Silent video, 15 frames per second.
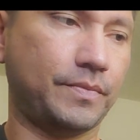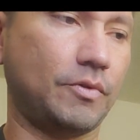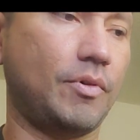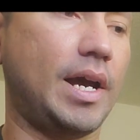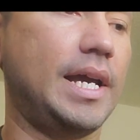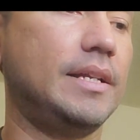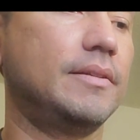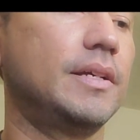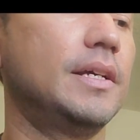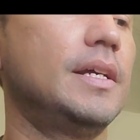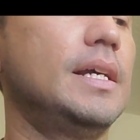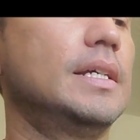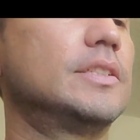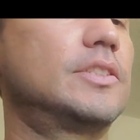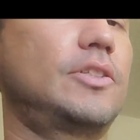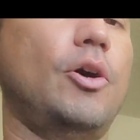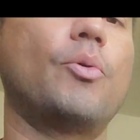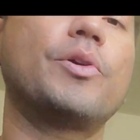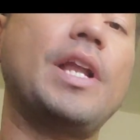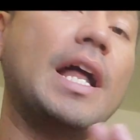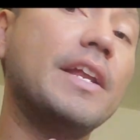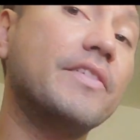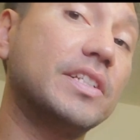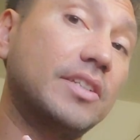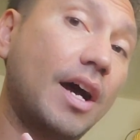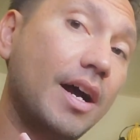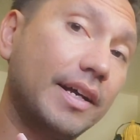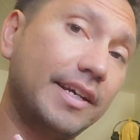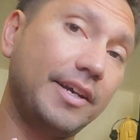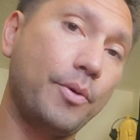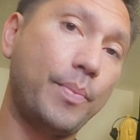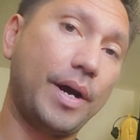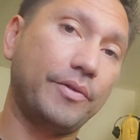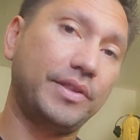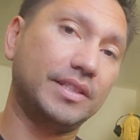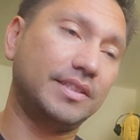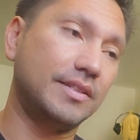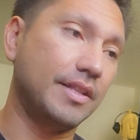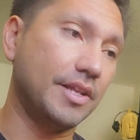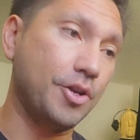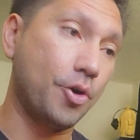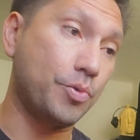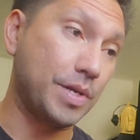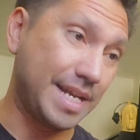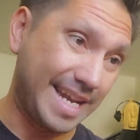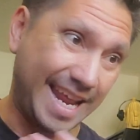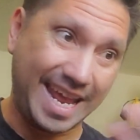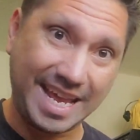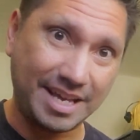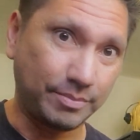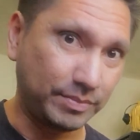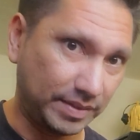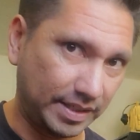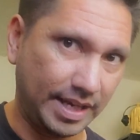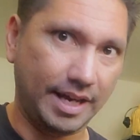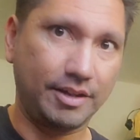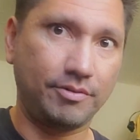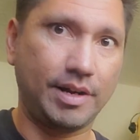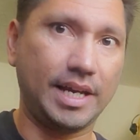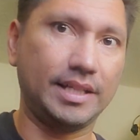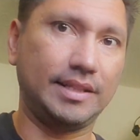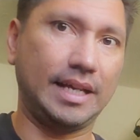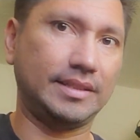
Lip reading: right? So we're not even talking about the note names yet, right?